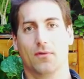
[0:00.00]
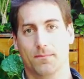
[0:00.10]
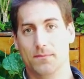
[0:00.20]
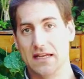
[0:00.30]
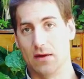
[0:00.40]

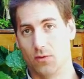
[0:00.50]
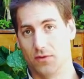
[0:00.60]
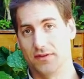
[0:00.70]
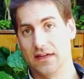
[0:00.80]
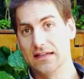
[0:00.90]

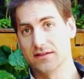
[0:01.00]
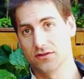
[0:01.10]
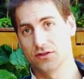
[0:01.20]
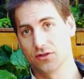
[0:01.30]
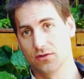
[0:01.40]
minerals,
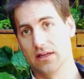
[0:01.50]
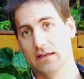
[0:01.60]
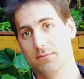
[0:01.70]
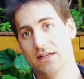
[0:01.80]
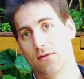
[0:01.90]
essential
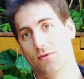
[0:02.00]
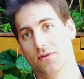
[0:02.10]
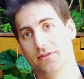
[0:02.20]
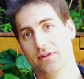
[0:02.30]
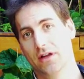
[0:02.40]

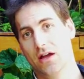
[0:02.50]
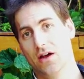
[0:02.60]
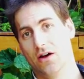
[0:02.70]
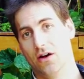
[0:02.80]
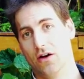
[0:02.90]
minerals,
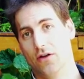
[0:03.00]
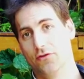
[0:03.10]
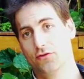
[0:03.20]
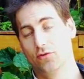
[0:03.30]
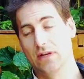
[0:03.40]

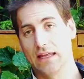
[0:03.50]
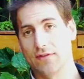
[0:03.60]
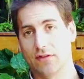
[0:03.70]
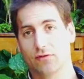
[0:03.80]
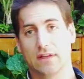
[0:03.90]
to live
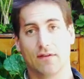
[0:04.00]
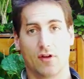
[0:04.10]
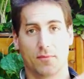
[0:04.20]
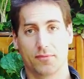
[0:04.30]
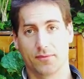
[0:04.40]
and to
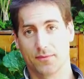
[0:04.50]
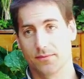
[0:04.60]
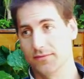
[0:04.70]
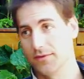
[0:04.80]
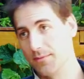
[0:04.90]
develop
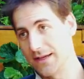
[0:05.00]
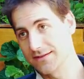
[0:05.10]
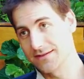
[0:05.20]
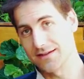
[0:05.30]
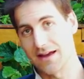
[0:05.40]
the
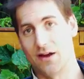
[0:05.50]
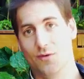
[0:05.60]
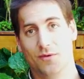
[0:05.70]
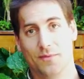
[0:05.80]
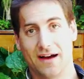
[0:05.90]
best
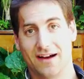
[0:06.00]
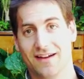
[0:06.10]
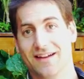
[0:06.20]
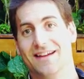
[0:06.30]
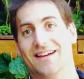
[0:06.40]
aroma,
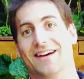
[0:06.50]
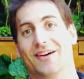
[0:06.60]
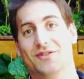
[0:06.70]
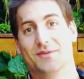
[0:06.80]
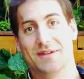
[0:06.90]

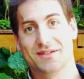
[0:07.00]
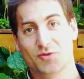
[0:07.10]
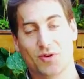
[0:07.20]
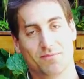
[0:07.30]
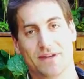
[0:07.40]
the best
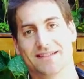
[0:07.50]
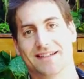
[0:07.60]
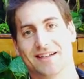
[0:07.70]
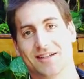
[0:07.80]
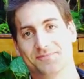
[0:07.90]
crop
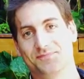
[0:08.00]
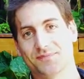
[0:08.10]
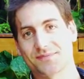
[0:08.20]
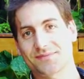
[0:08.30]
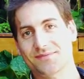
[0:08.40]
basically.
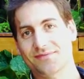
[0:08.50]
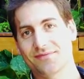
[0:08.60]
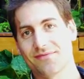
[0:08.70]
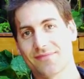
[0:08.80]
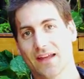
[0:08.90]

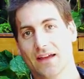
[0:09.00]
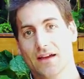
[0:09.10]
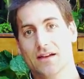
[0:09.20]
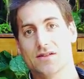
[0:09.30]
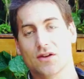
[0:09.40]

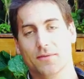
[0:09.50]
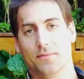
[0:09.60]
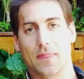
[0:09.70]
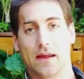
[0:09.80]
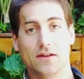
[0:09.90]
So
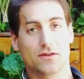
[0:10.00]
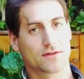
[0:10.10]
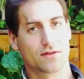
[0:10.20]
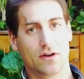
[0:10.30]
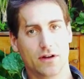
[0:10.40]
in a
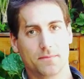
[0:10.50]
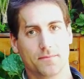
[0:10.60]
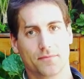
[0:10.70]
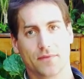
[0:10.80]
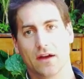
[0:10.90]
soil,
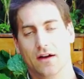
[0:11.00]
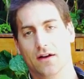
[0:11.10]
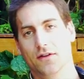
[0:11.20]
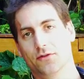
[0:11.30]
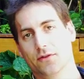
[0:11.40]

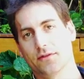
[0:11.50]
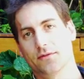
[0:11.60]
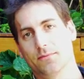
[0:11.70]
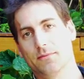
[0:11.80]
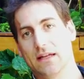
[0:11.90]

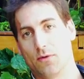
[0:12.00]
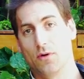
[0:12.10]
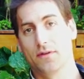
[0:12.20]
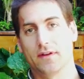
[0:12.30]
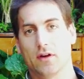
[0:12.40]
those
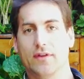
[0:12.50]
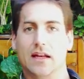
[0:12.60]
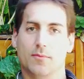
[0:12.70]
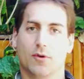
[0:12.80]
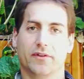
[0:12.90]
minerals are
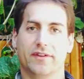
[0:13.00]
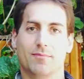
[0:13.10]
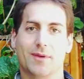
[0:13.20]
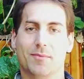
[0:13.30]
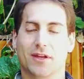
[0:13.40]
available
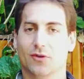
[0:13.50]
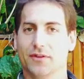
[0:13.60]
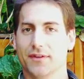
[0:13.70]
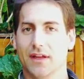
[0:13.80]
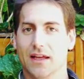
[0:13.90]
simply
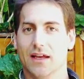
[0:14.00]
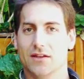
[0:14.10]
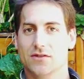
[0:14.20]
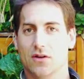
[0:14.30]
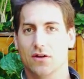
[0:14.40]
because
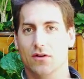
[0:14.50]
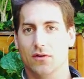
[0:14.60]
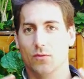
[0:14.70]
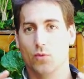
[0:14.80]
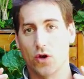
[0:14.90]
the
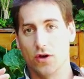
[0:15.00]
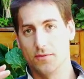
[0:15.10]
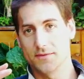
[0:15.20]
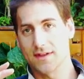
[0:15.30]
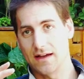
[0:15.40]

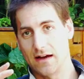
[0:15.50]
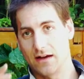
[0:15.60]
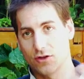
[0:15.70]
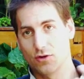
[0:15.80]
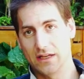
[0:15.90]
worms
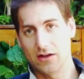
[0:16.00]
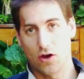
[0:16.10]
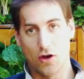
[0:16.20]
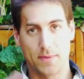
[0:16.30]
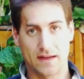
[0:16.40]
are going
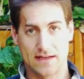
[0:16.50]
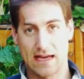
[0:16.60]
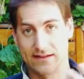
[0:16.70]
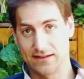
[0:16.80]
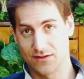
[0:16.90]
up and
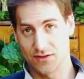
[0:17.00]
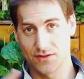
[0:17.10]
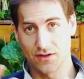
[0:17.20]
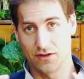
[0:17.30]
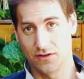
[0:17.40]
down in the
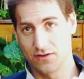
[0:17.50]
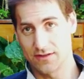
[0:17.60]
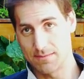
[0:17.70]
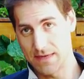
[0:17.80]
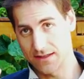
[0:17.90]
soil. You know,
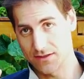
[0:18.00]
they make